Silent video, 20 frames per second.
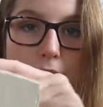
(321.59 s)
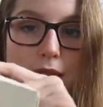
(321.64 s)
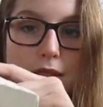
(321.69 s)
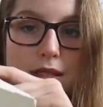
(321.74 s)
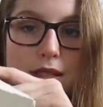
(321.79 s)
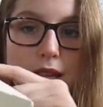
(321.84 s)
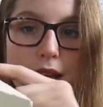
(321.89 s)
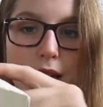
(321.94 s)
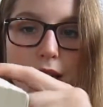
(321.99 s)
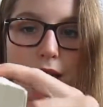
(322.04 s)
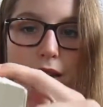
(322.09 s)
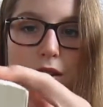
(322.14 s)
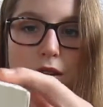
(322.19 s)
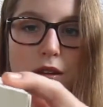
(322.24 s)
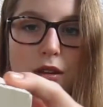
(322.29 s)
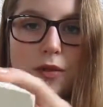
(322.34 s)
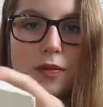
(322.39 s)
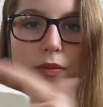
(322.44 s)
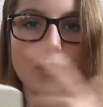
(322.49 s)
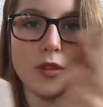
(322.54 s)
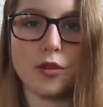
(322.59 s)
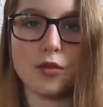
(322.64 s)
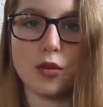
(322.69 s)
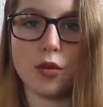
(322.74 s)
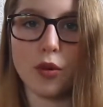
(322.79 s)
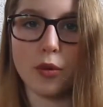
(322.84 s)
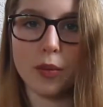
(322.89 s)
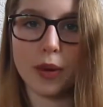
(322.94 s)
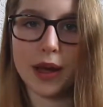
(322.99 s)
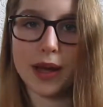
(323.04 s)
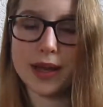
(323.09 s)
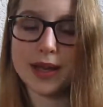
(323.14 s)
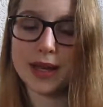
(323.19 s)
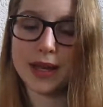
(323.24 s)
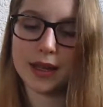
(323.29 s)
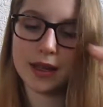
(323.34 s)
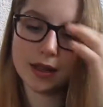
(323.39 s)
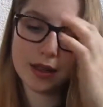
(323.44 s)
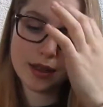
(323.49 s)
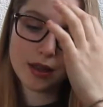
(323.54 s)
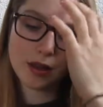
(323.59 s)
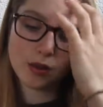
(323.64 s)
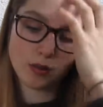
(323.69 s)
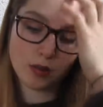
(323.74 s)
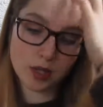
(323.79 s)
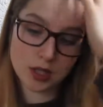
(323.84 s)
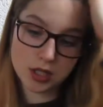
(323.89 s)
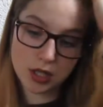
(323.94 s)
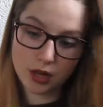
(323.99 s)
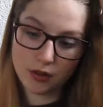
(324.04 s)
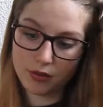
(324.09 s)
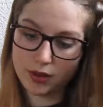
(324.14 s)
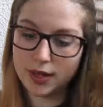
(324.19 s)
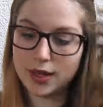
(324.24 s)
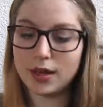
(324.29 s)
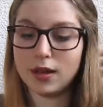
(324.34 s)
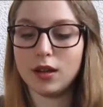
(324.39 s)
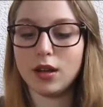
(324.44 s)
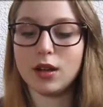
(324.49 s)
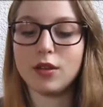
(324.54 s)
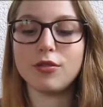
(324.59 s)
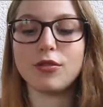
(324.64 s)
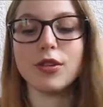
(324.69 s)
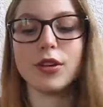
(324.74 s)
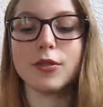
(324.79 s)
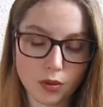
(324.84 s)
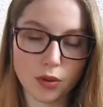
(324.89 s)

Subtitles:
It's like the raw binding, which I really love.